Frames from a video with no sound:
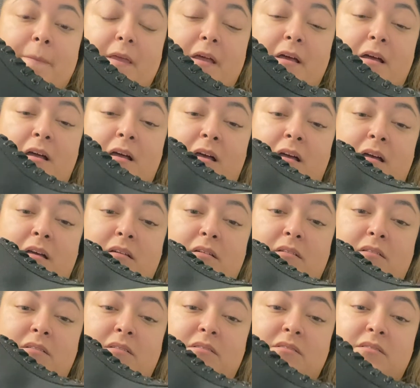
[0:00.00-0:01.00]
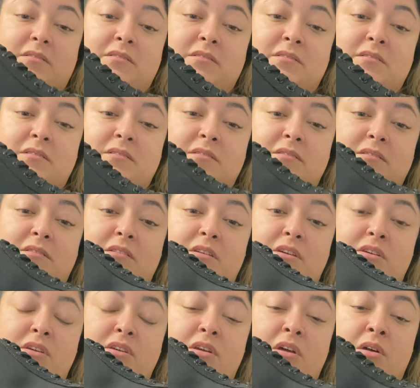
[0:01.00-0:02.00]
There
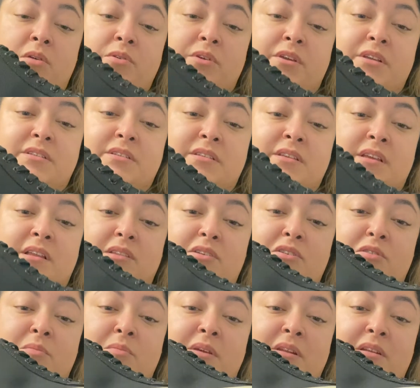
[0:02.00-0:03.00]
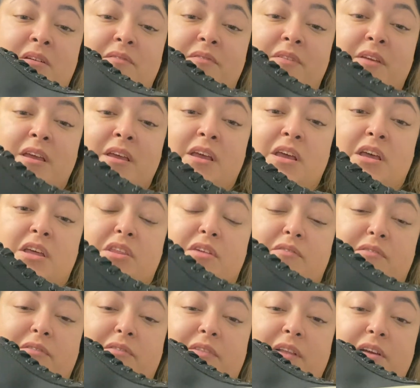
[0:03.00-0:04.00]
you go. You can see a little bit of the
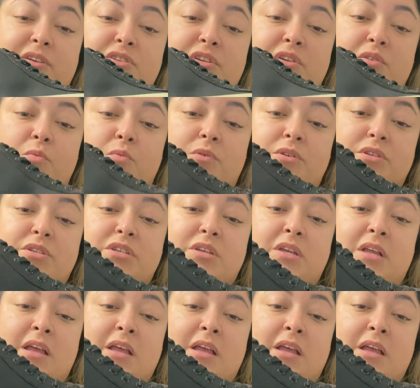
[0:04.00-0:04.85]
reflection, which